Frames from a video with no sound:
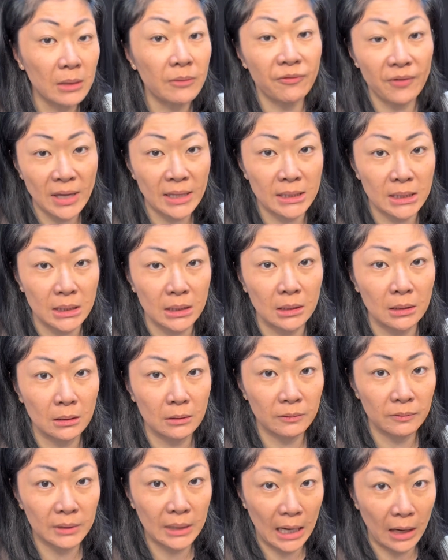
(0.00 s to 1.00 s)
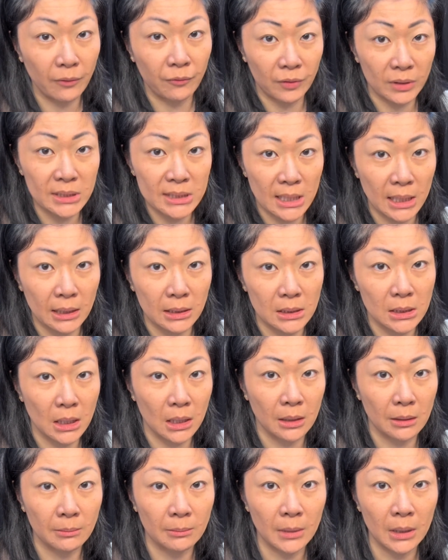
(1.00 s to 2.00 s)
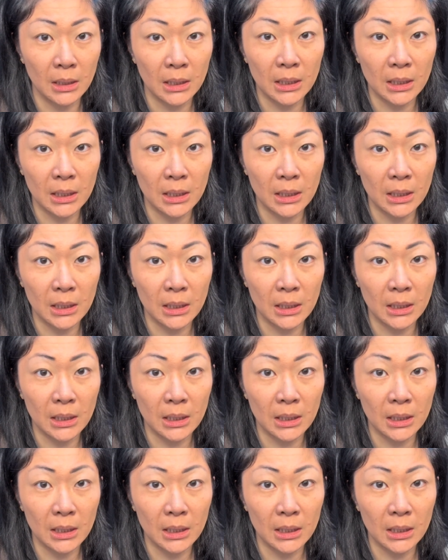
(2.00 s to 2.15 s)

fainted now for the second time.